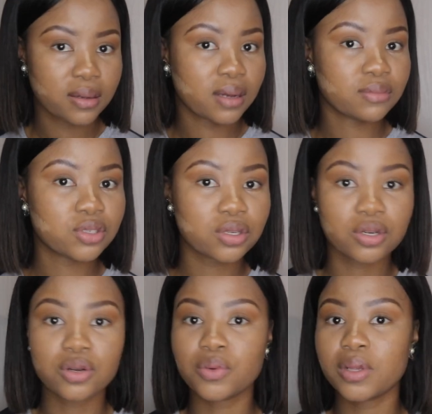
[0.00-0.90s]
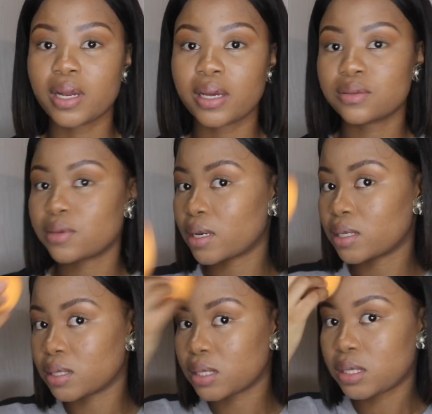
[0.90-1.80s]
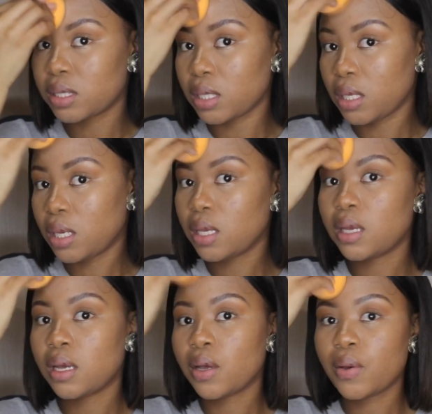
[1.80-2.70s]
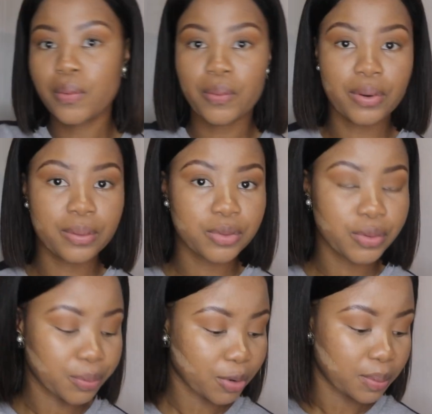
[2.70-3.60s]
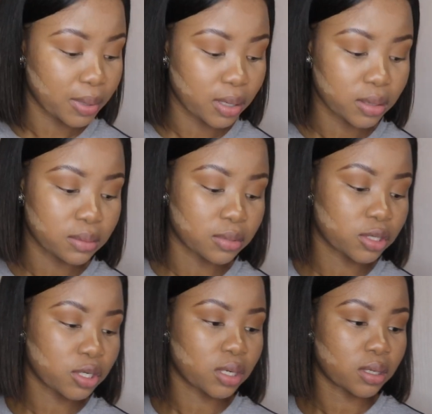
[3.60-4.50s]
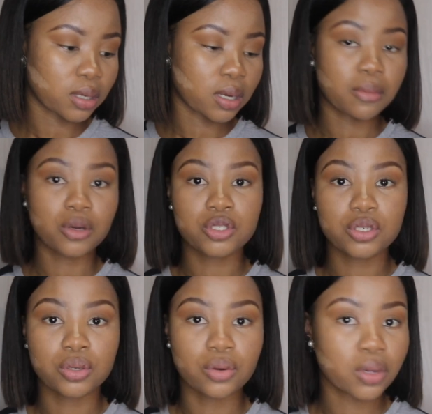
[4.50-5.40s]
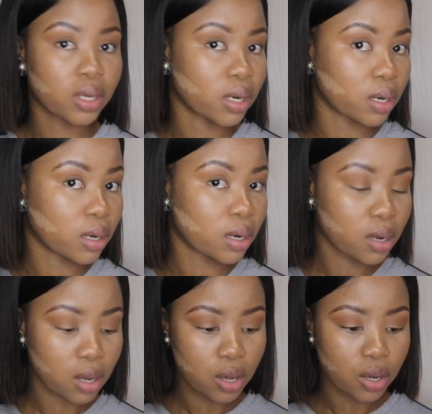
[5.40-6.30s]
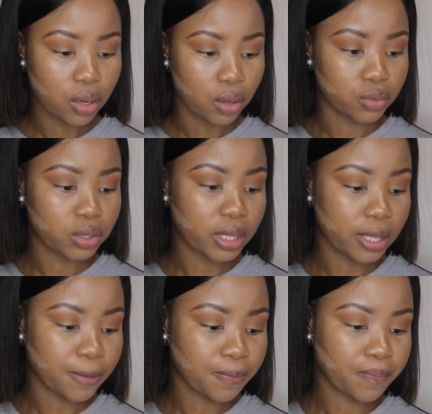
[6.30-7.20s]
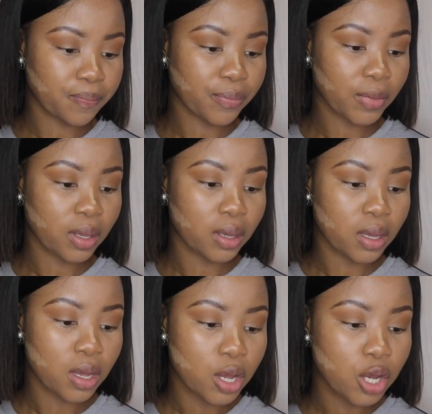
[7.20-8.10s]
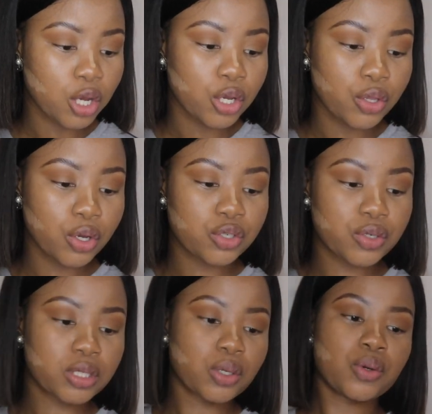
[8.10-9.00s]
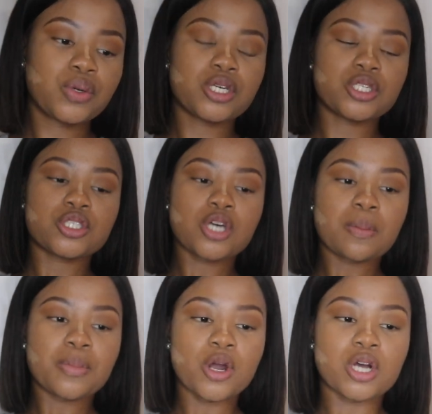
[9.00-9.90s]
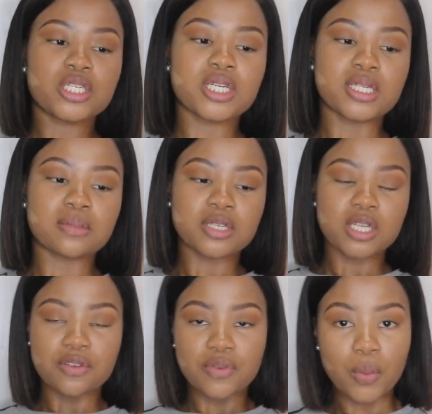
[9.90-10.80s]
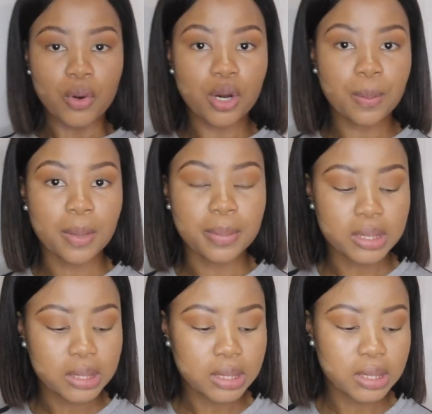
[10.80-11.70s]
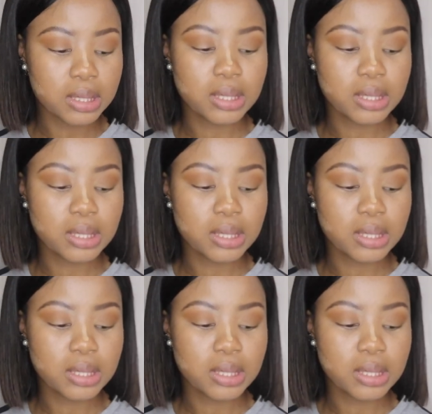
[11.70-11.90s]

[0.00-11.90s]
I'm just gonna lower the light so I can see what I'm doing properly, because I'm not trying to come out here looking ghosty. Your dress code is top notch, especially for work purposes.